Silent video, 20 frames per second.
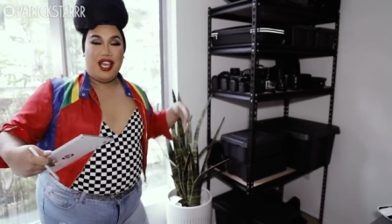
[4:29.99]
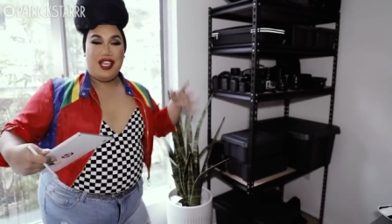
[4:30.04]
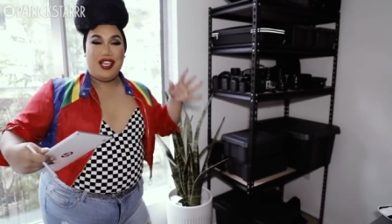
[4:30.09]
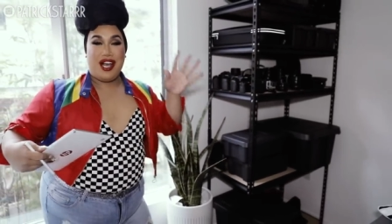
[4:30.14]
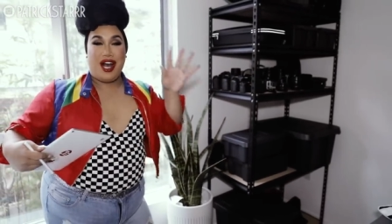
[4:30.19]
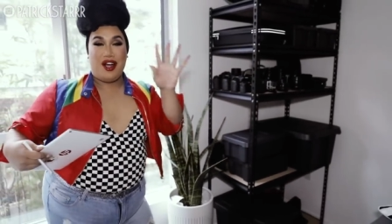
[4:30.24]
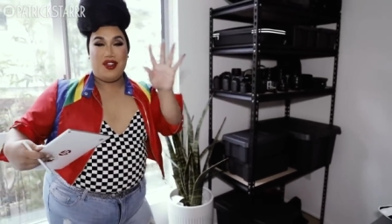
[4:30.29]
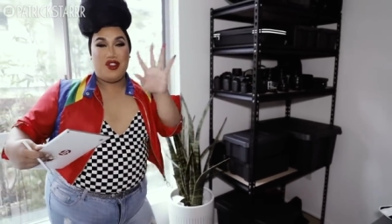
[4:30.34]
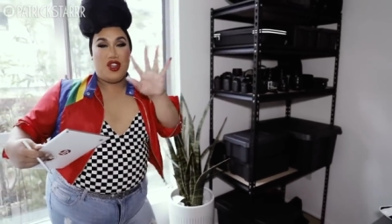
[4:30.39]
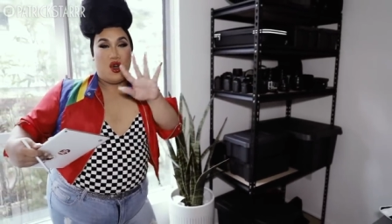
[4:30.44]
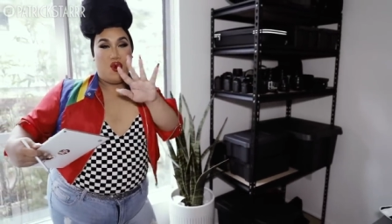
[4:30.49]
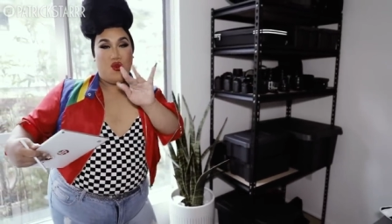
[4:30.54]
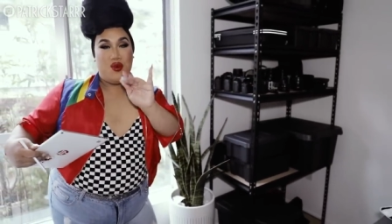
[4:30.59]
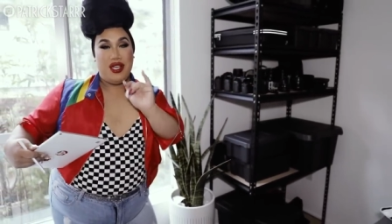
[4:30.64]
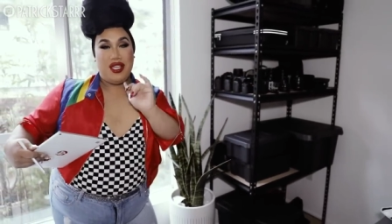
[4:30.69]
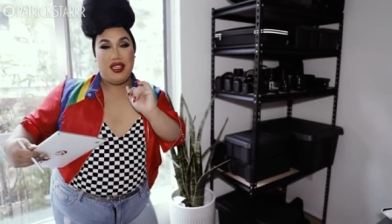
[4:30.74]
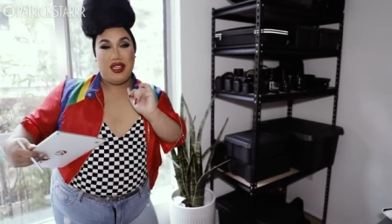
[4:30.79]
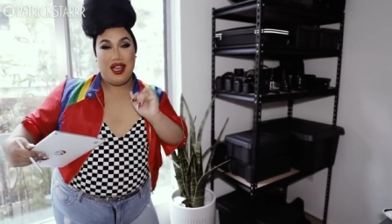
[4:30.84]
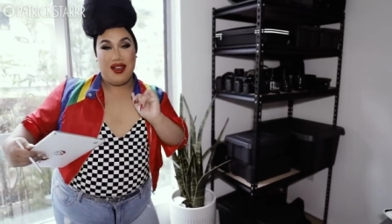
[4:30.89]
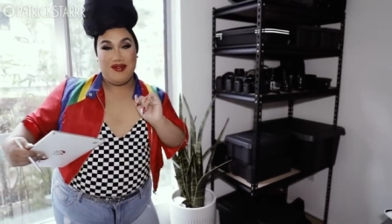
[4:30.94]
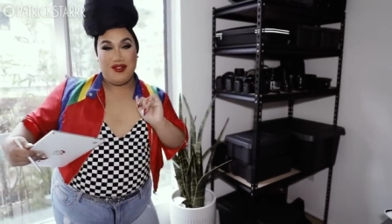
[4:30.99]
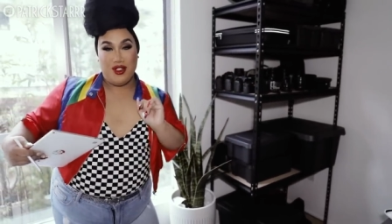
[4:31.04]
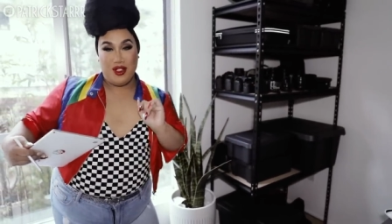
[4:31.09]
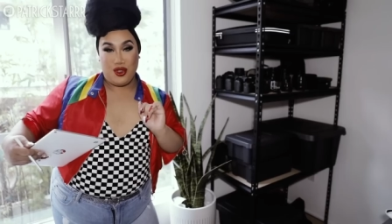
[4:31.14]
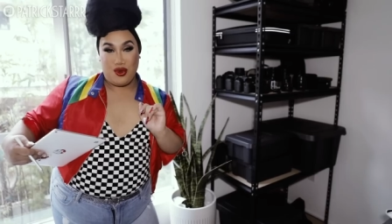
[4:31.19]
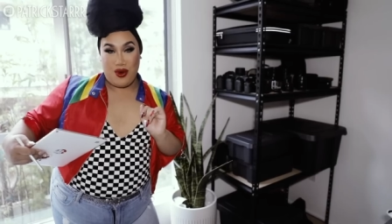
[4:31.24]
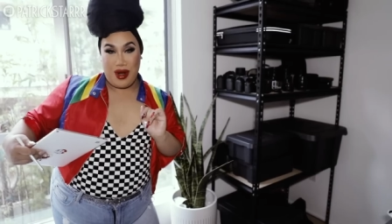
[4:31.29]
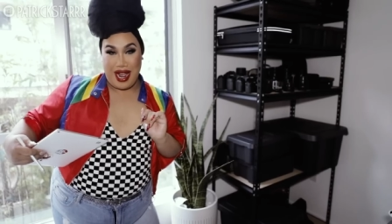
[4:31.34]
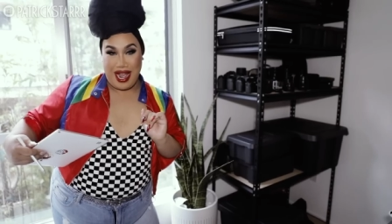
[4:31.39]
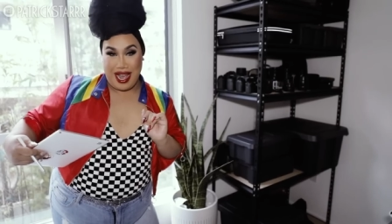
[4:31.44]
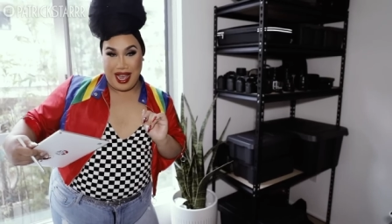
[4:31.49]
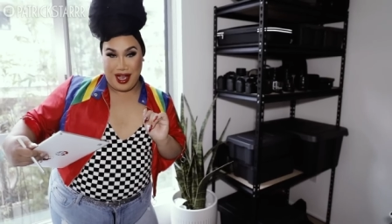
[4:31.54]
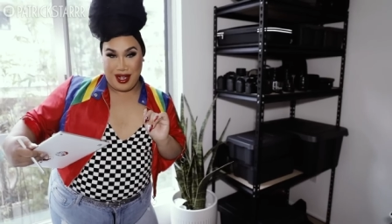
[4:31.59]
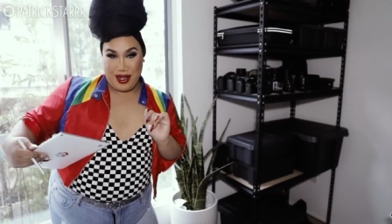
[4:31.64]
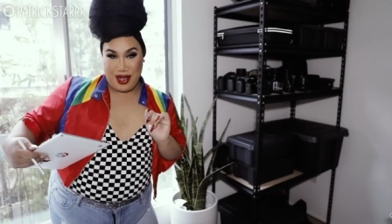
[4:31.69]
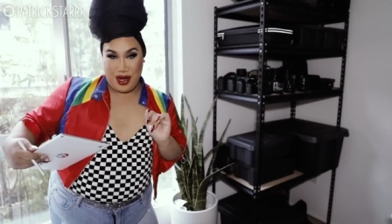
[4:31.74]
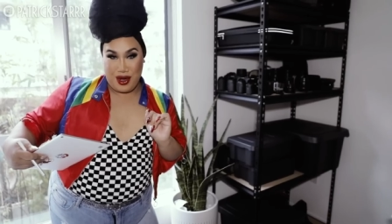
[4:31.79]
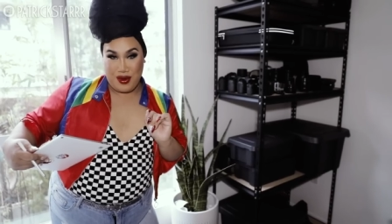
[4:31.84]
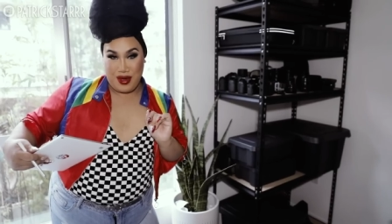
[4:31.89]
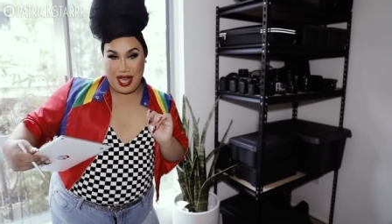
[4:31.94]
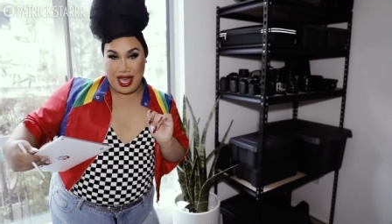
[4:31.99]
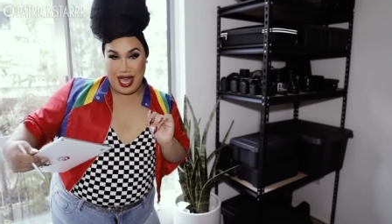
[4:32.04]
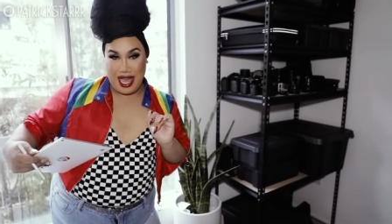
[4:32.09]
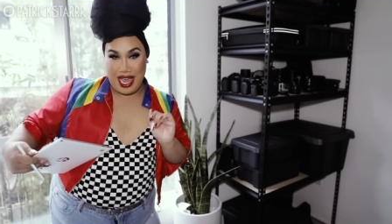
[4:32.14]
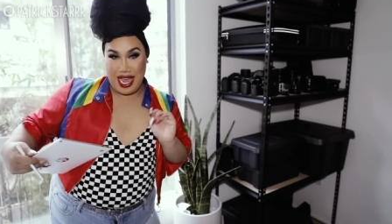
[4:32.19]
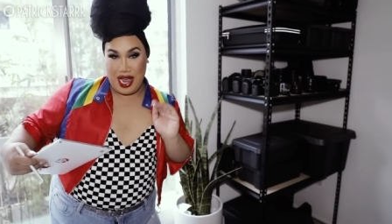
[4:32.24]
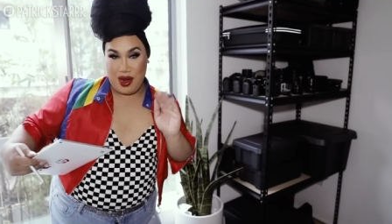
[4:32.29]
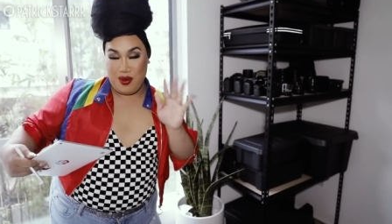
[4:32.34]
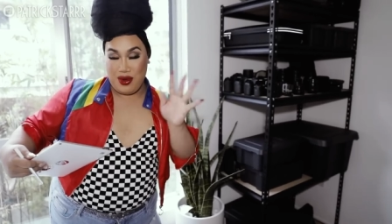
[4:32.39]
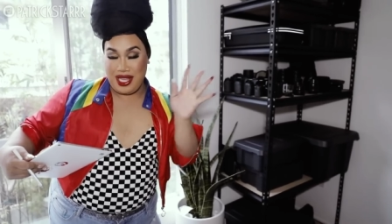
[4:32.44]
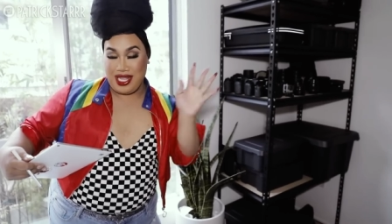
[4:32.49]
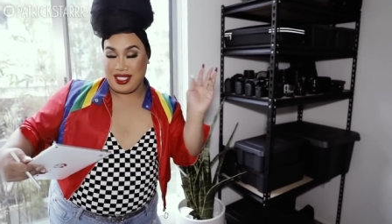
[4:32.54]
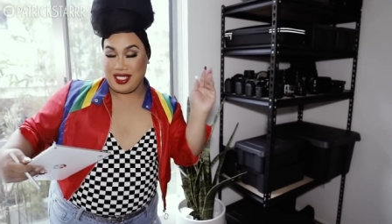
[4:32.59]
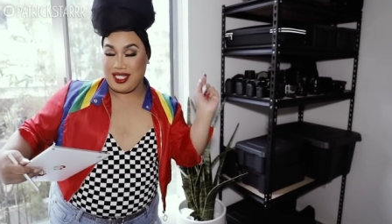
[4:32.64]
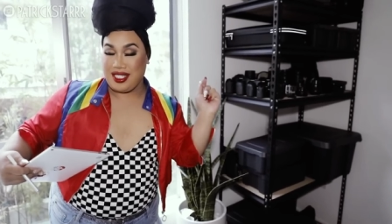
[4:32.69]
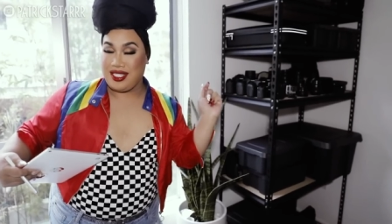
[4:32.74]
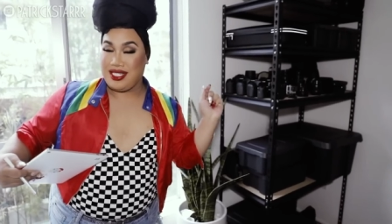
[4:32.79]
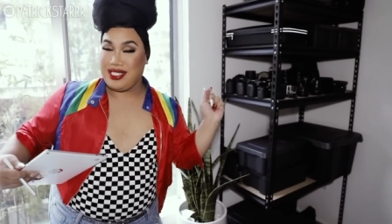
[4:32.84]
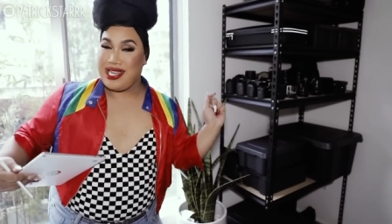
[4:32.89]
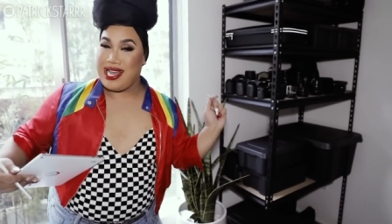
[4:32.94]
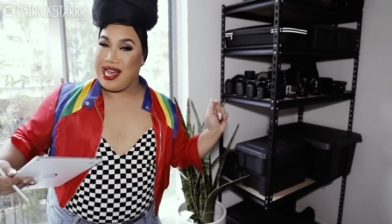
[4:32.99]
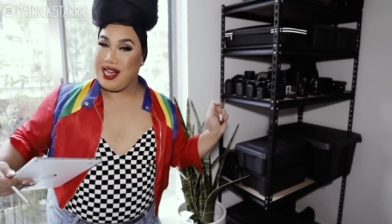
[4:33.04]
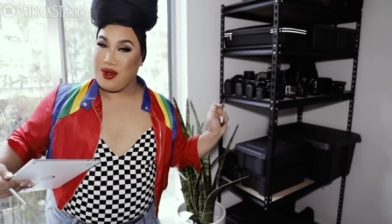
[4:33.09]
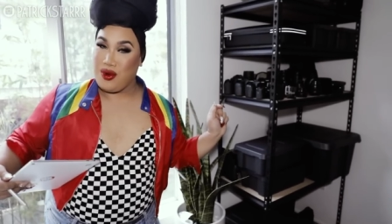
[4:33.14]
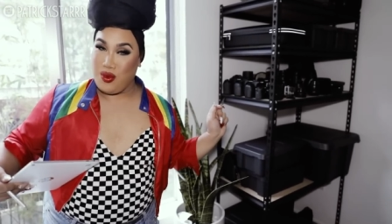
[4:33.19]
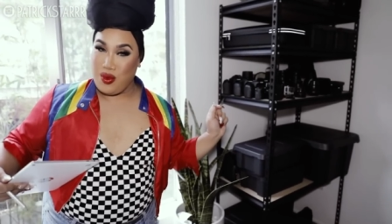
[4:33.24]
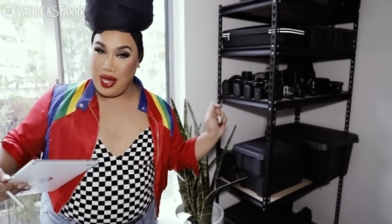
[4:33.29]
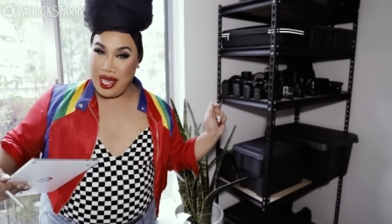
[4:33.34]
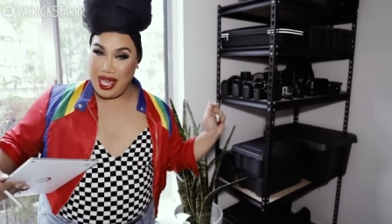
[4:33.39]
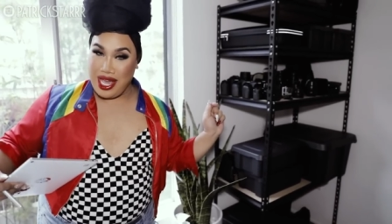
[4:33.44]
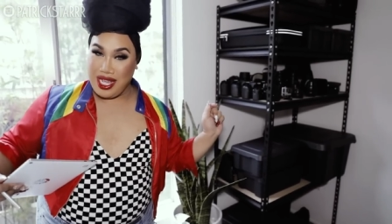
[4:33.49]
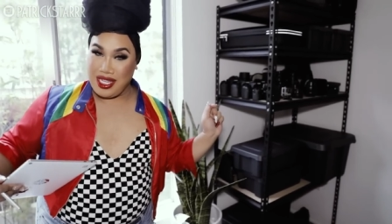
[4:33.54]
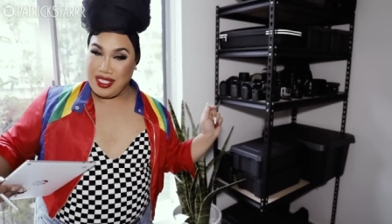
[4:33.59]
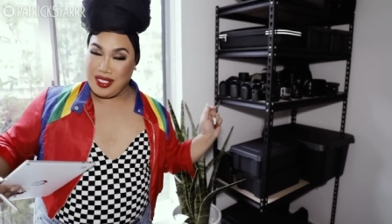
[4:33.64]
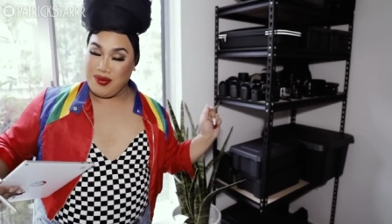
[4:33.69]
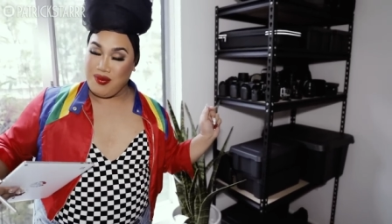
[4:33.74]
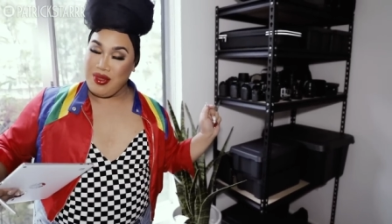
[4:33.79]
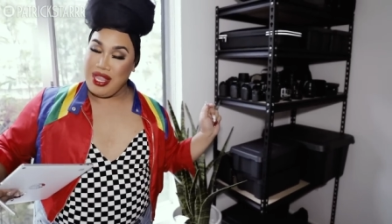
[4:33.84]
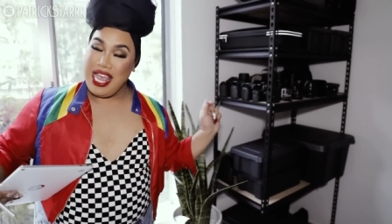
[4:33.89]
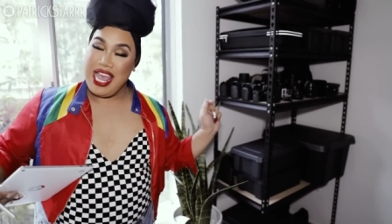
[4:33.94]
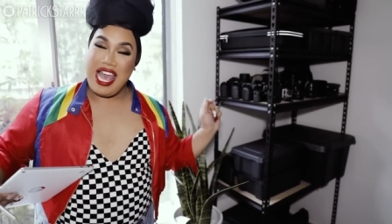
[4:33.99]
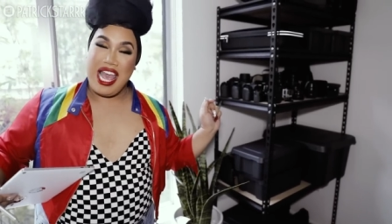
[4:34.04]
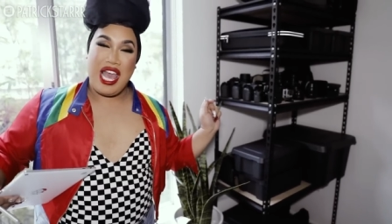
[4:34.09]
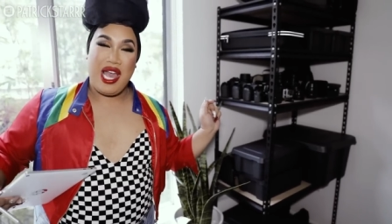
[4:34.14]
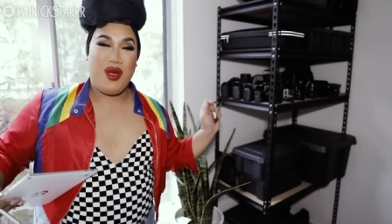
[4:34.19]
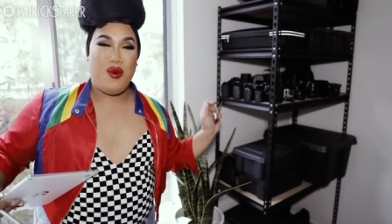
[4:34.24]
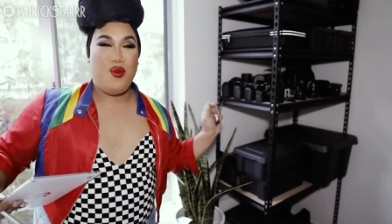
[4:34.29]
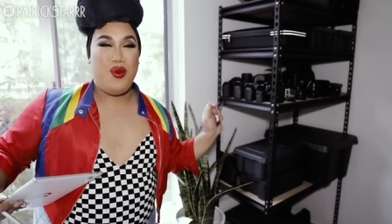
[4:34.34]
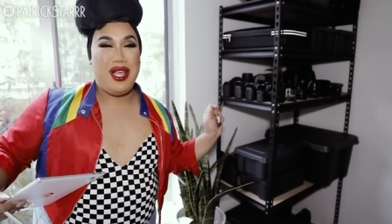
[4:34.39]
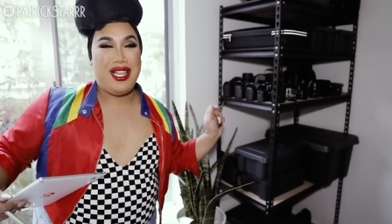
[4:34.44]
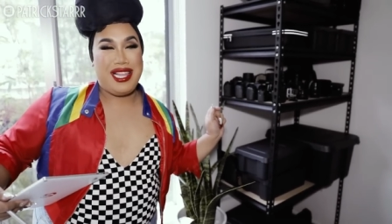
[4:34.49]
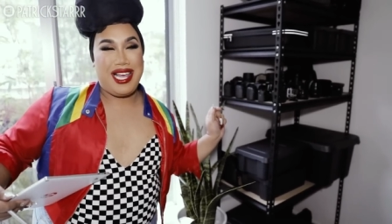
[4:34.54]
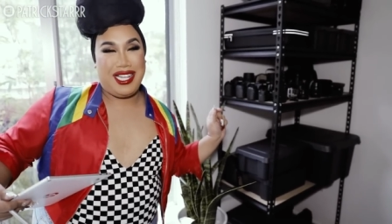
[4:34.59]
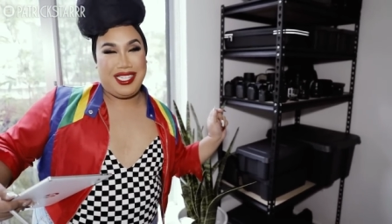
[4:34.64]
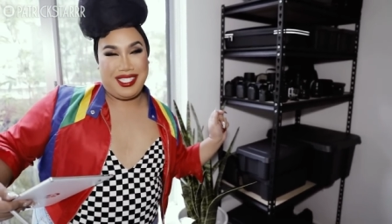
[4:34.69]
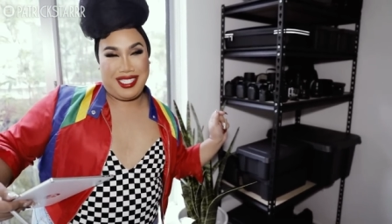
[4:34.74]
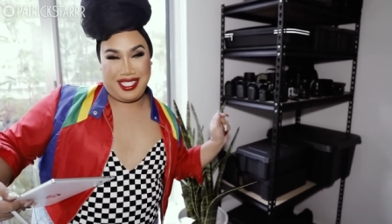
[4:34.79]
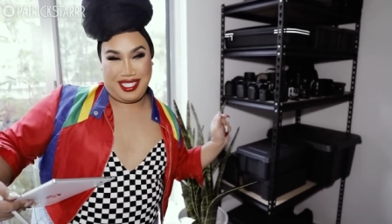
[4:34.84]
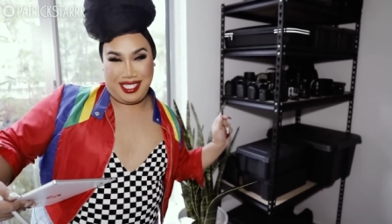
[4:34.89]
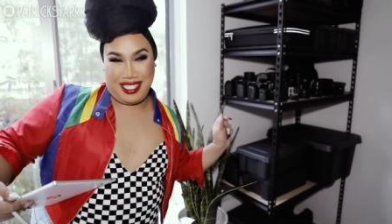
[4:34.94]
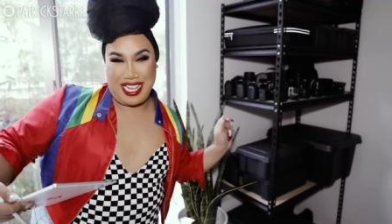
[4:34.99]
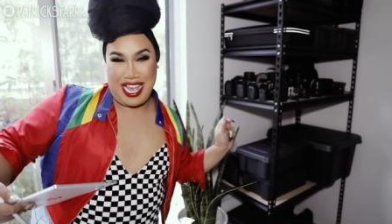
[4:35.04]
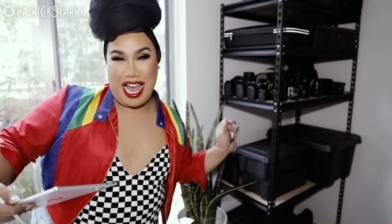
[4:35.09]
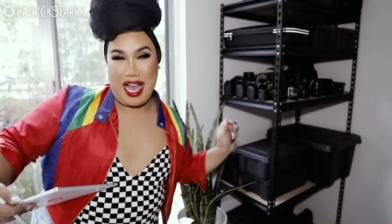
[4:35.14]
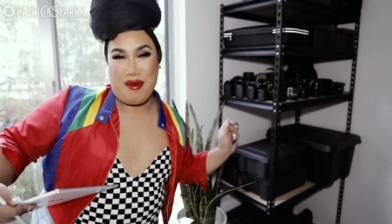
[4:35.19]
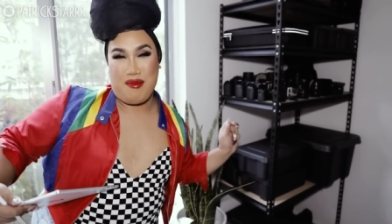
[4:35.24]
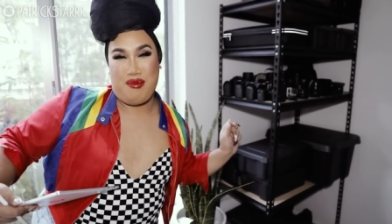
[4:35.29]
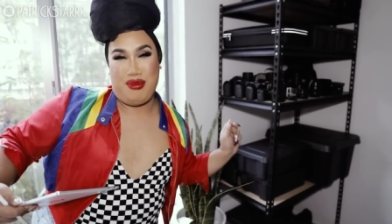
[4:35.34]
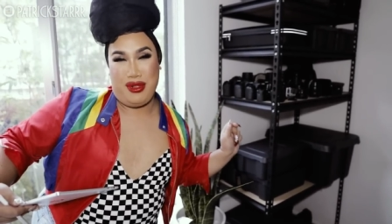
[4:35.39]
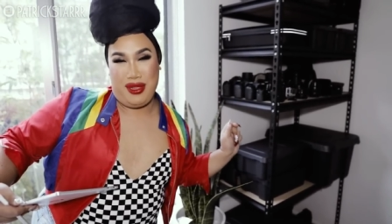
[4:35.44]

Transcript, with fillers: Y'all know we love drag, okay? And we like to stack wigs, and we like to stack